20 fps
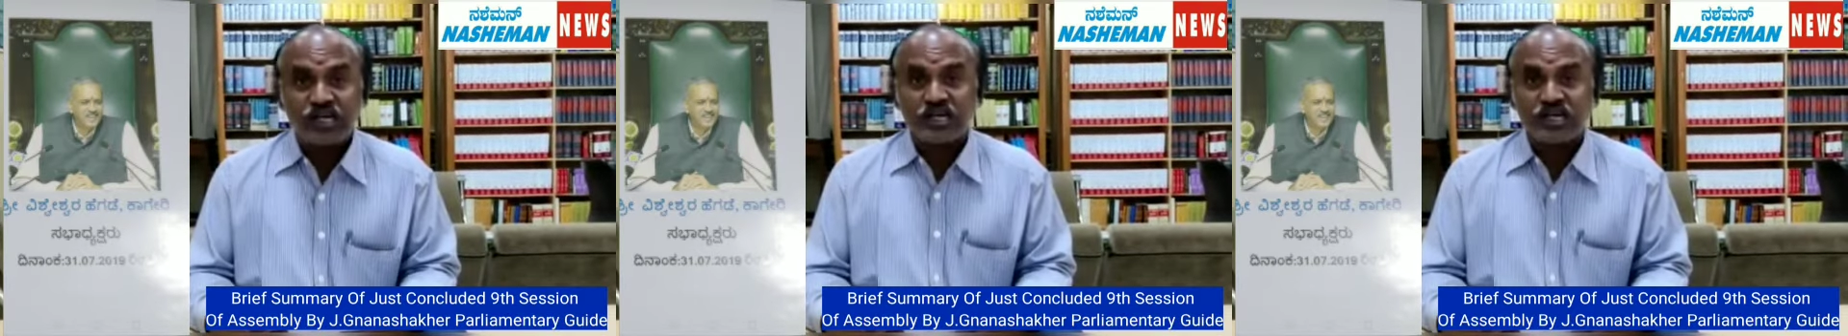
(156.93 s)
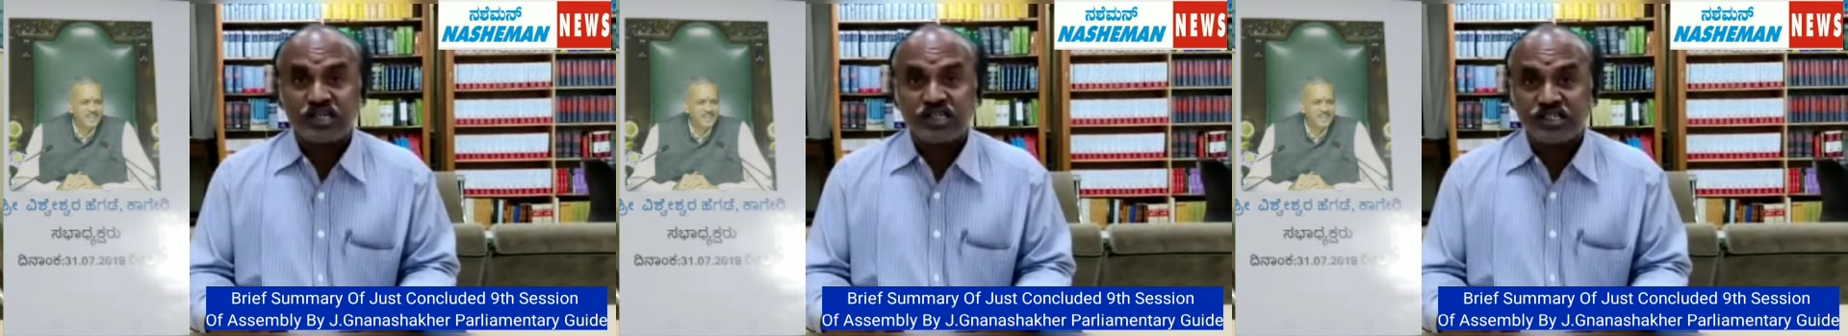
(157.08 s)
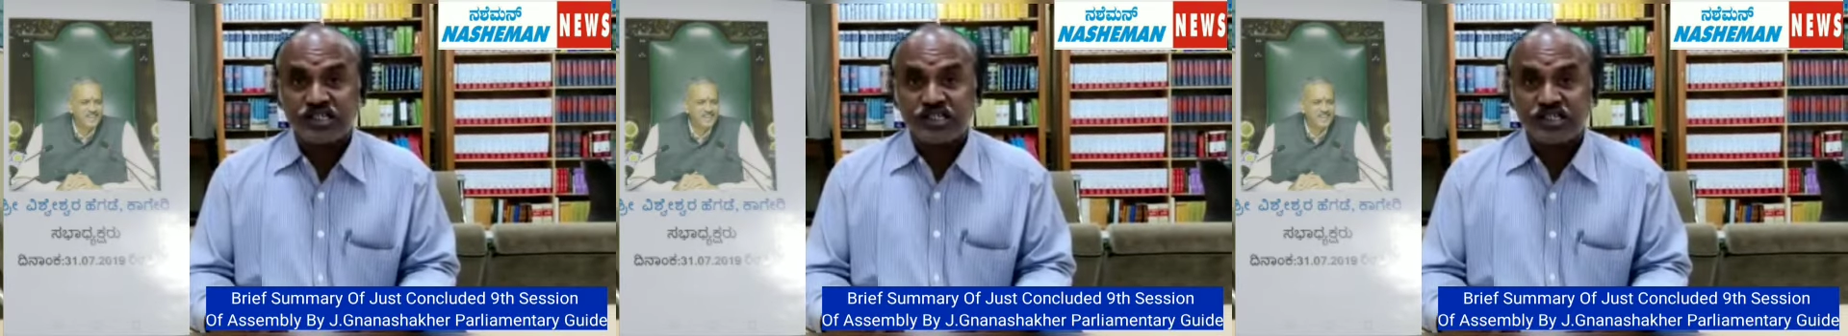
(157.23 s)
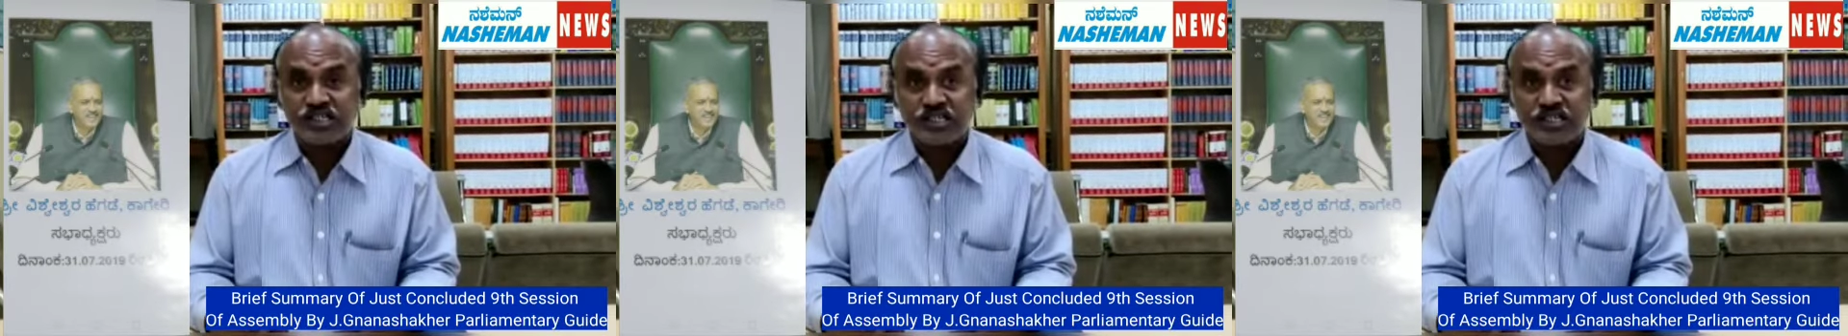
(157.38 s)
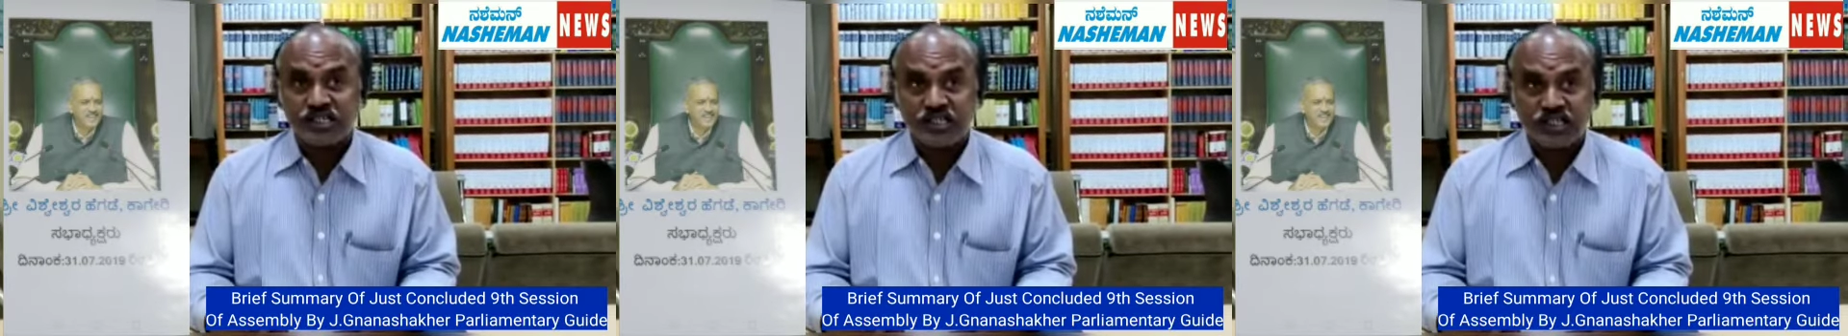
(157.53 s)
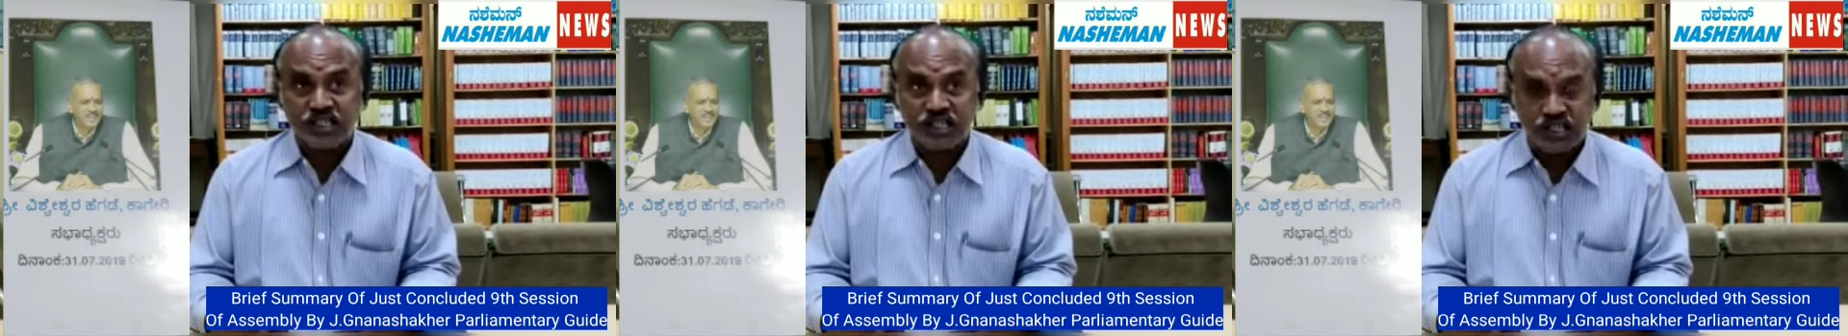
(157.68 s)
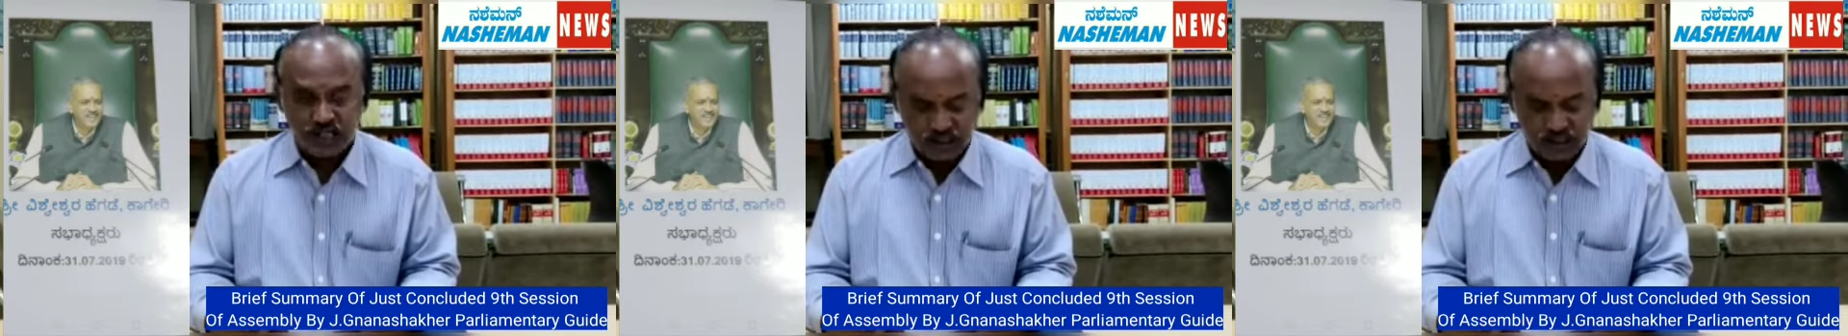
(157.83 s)
It is
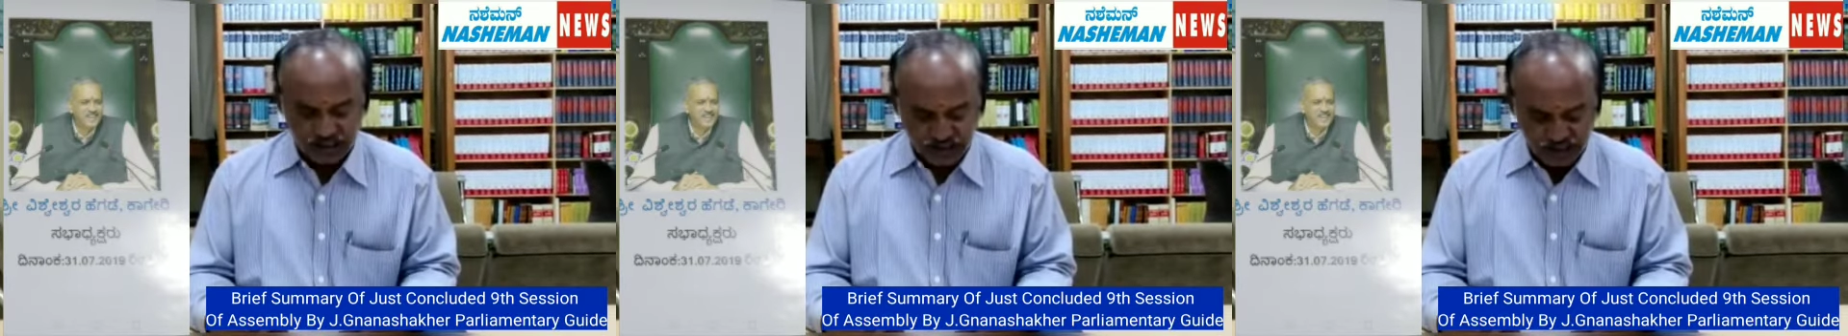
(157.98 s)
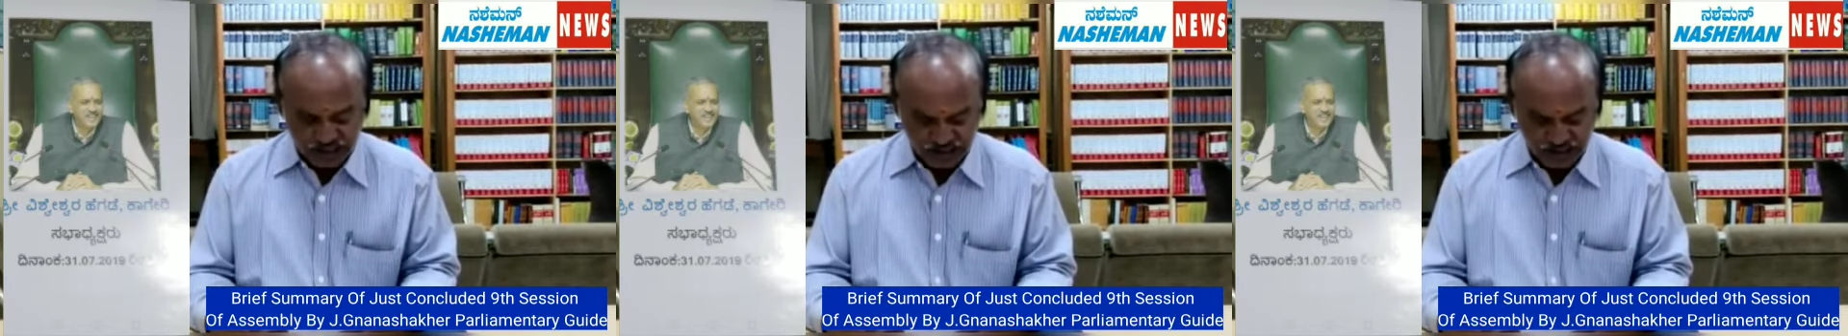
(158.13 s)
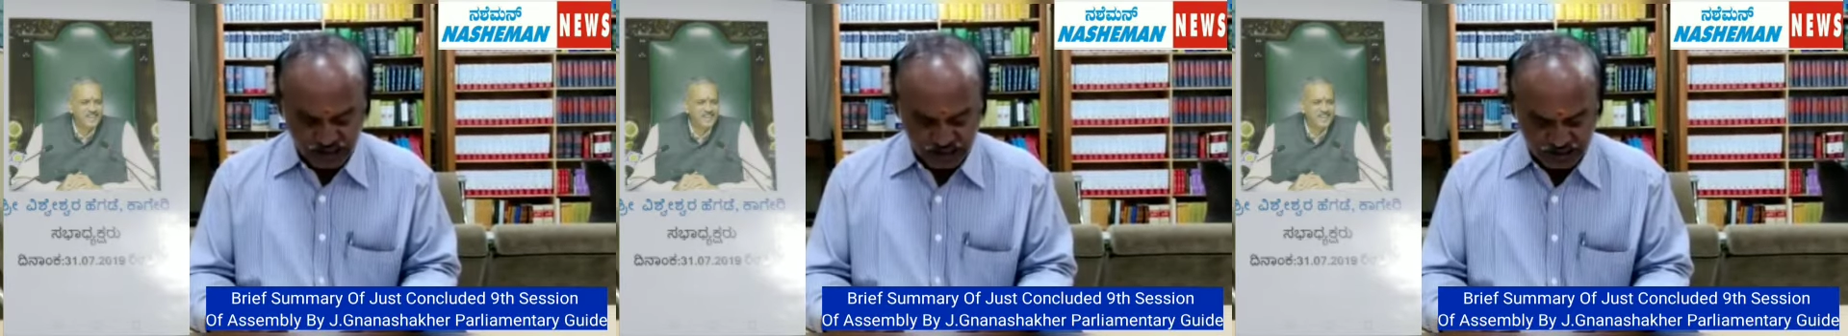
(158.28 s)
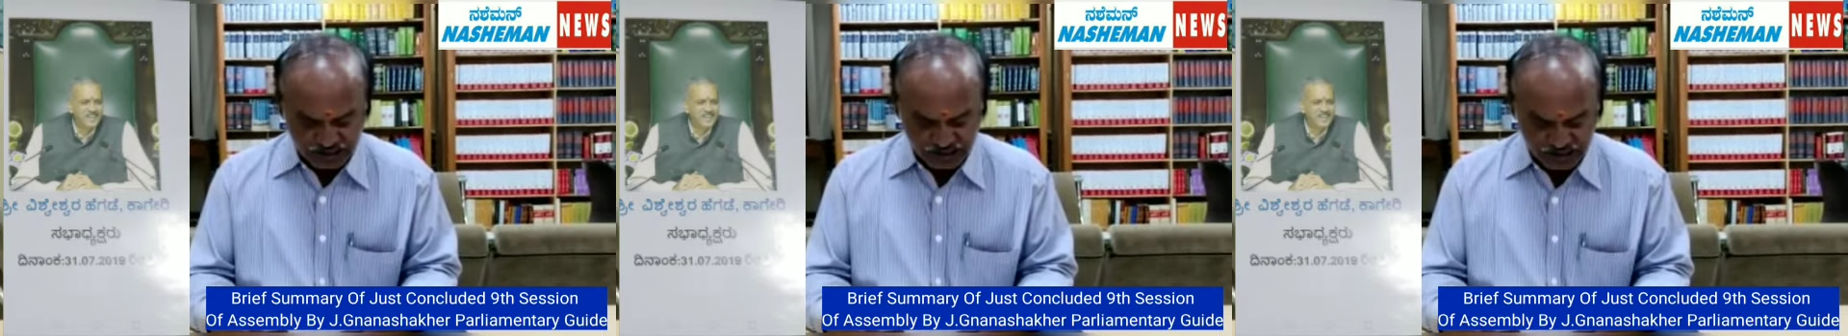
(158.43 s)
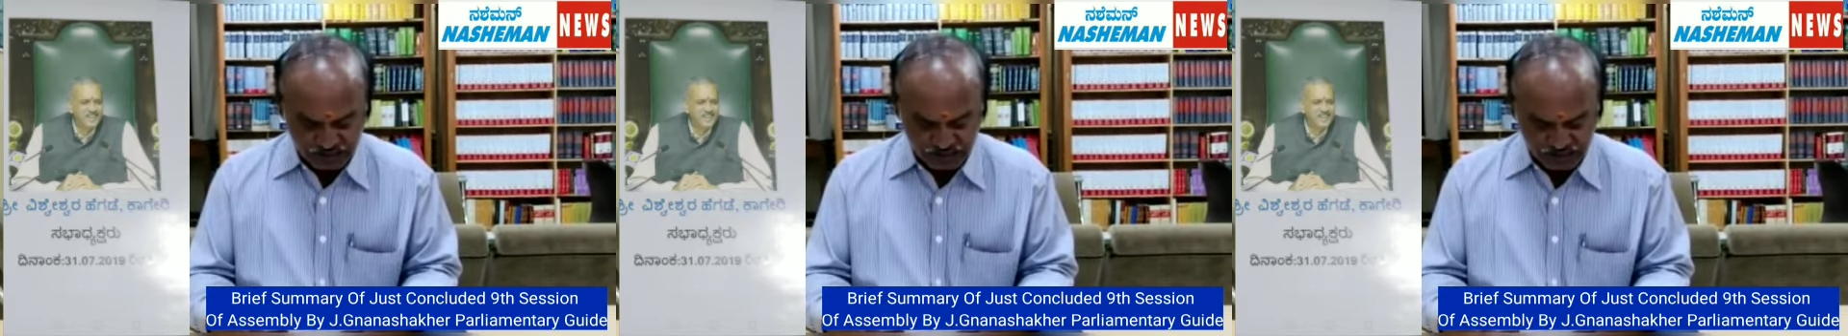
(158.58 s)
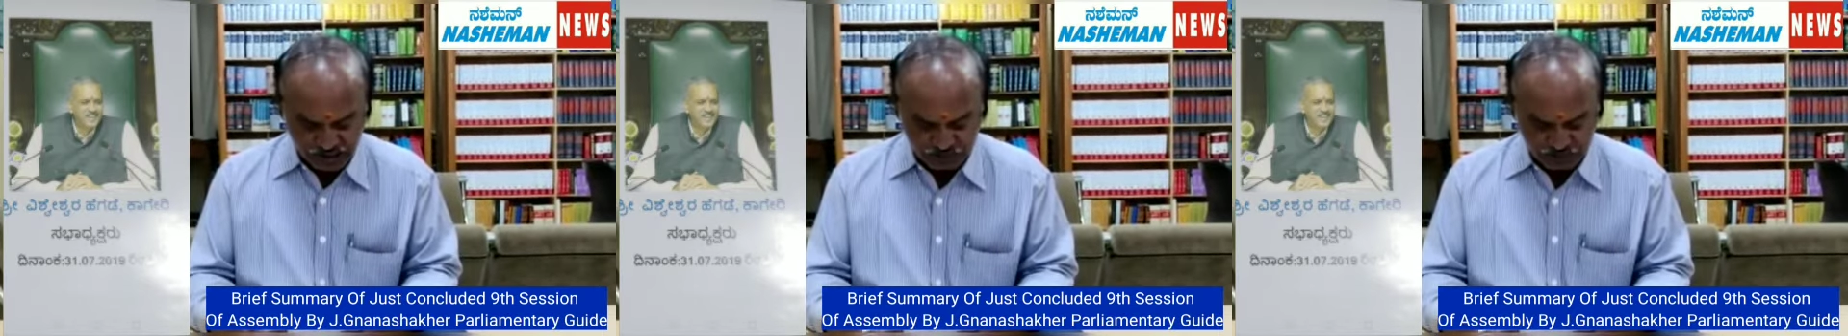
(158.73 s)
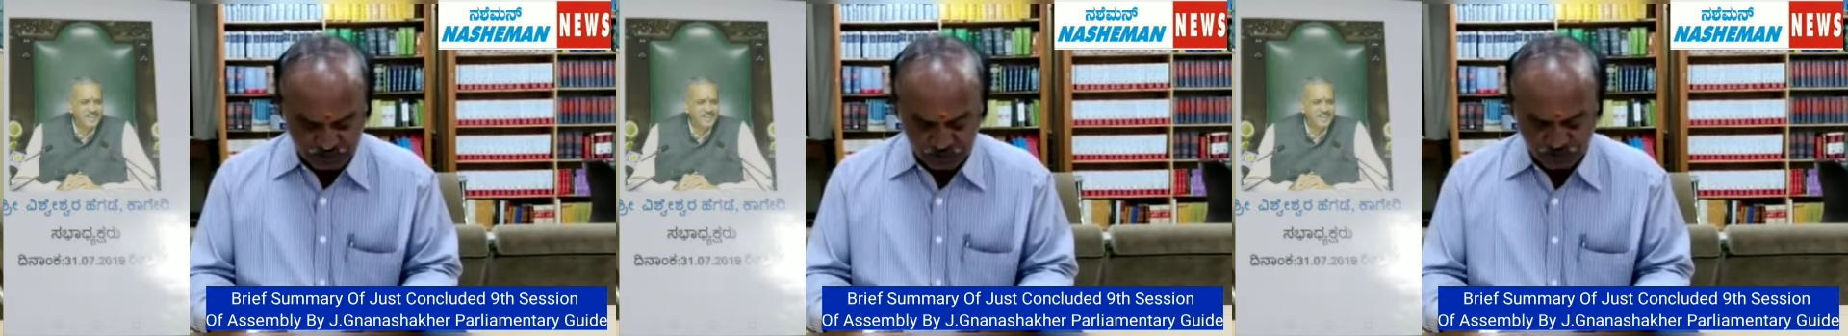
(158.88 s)
indeed a great
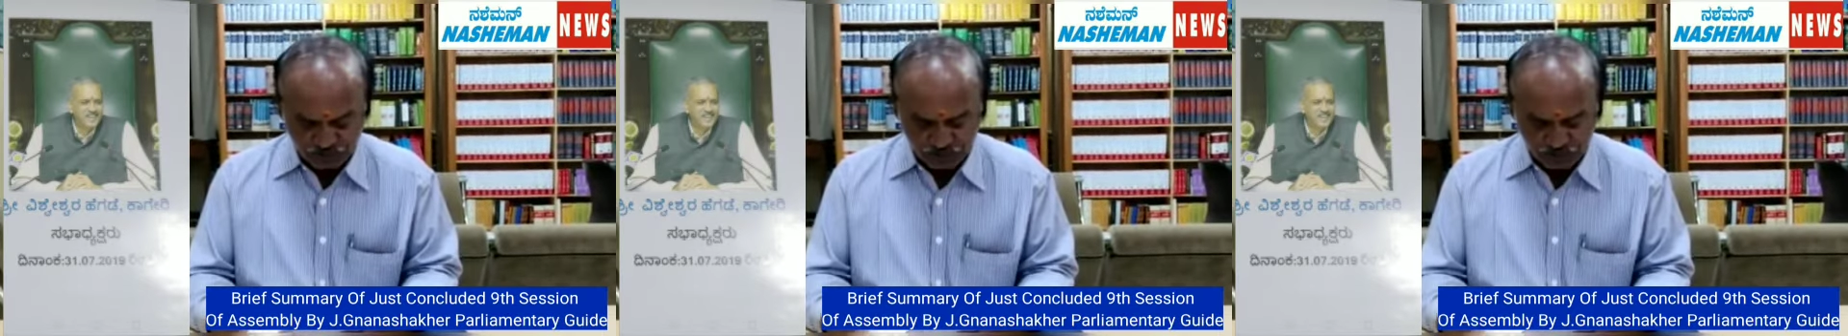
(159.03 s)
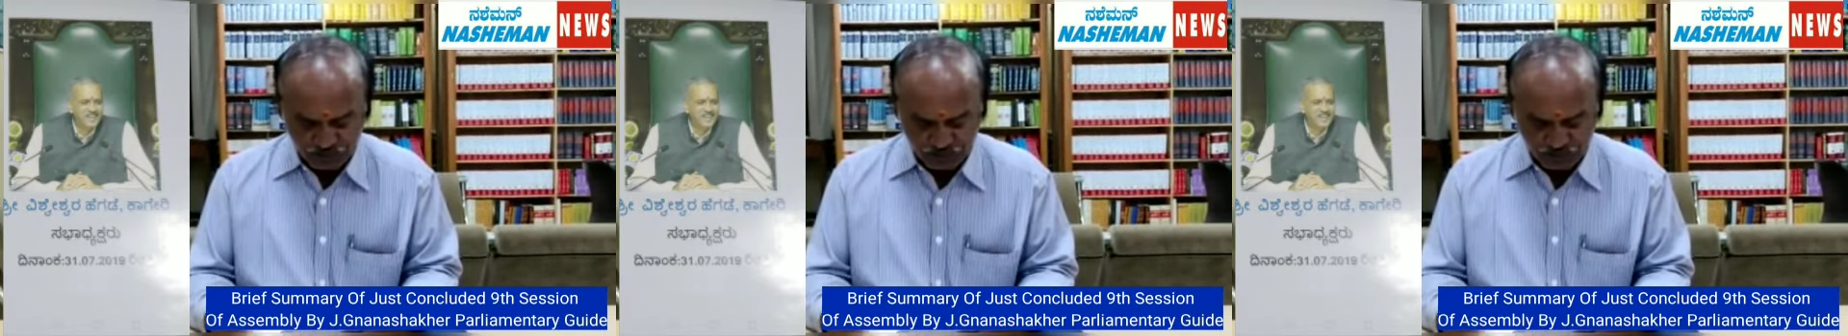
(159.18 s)
success.